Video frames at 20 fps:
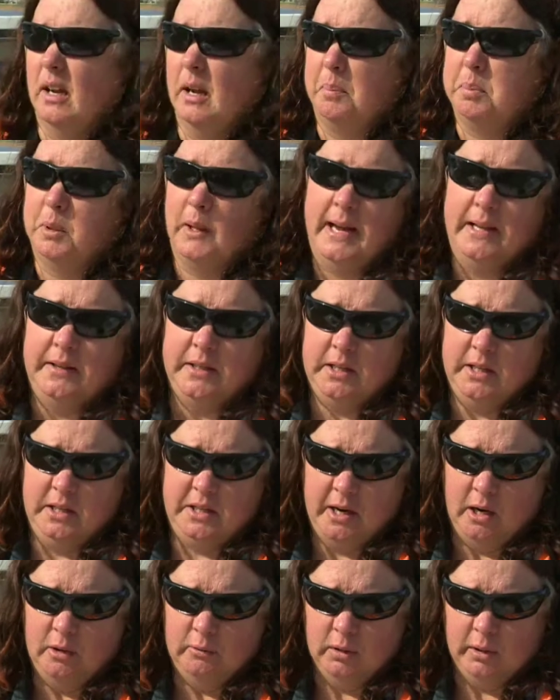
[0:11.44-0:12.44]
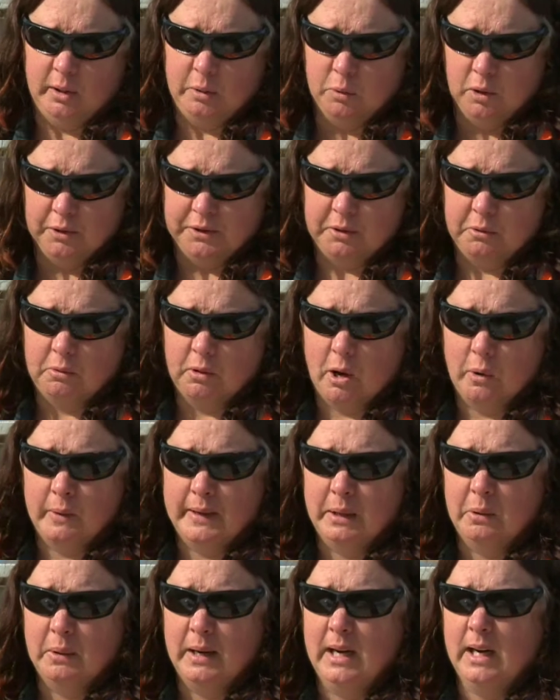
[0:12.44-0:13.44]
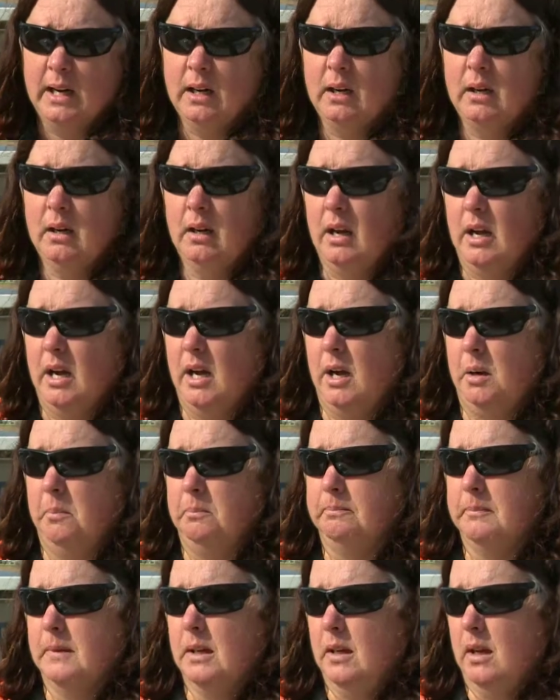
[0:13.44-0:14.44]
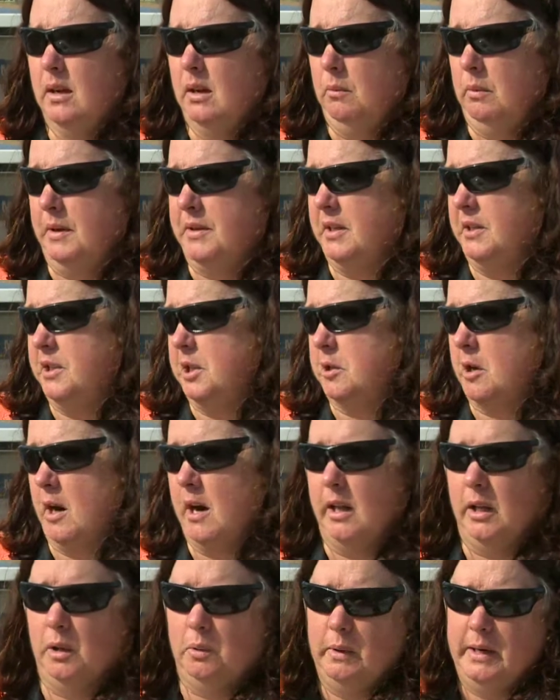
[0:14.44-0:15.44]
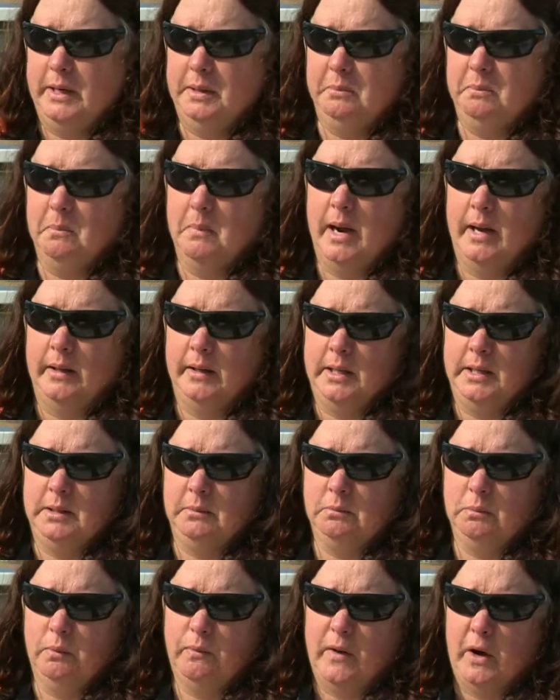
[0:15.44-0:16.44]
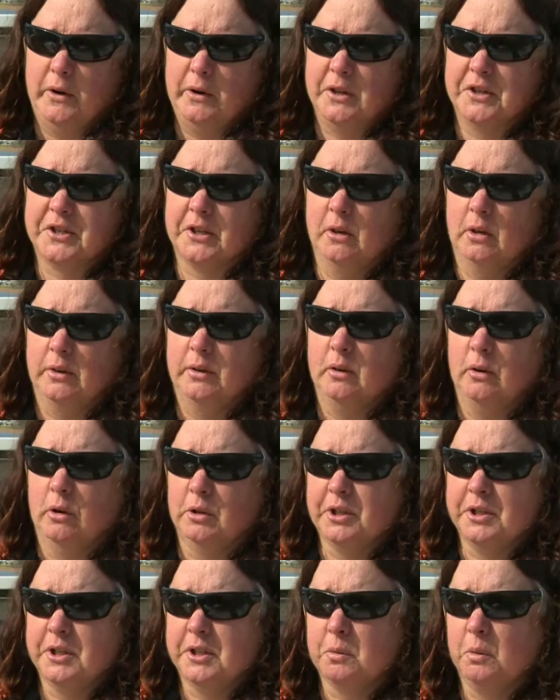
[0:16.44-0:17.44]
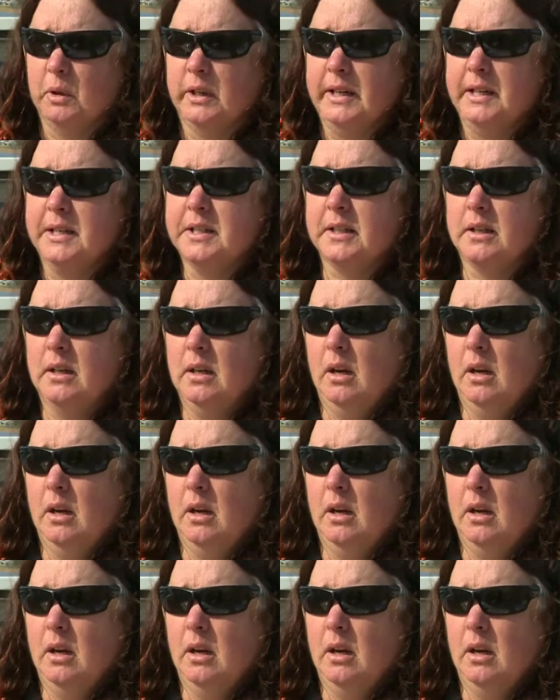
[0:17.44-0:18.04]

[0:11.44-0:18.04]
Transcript: a plant that you don't really want to grow anywhere. With this trailer we mainly focus on noxious weeds,